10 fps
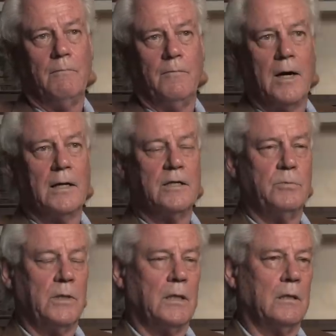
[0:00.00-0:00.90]
finally is
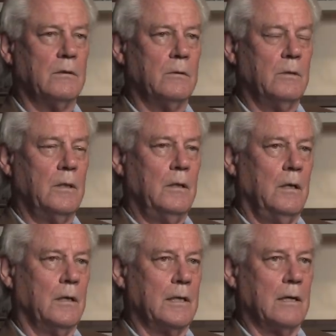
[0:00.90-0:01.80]
beginning to
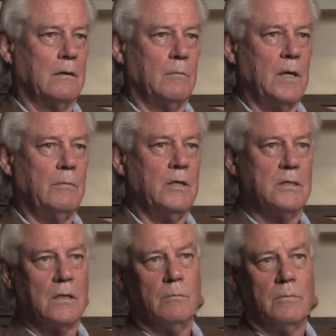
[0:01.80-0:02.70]
encounter maybe
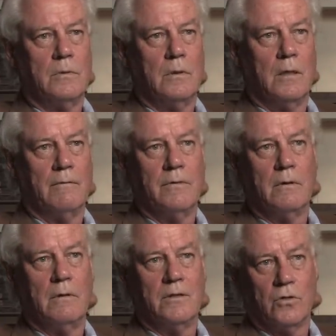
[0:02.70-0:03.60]
some of
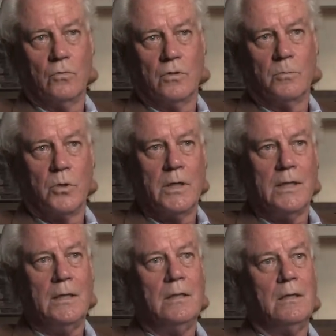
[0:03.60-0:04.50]
its own
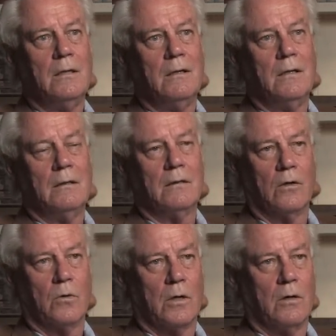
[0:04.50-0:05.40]
debris
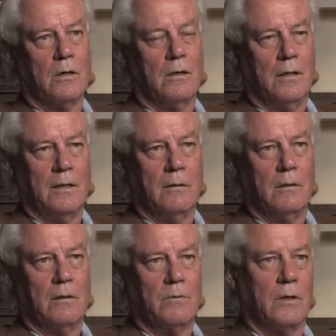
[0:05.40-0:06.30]
lower
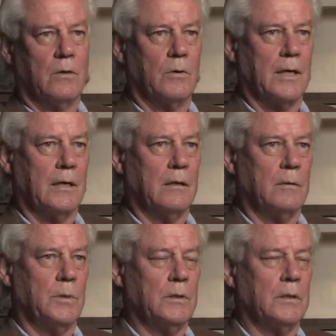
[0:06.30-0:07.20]
down in
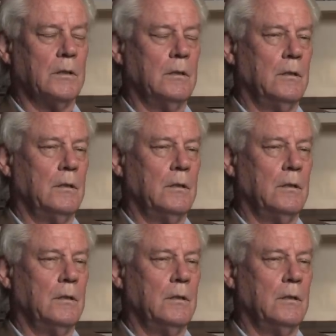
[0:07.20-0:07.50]
the building.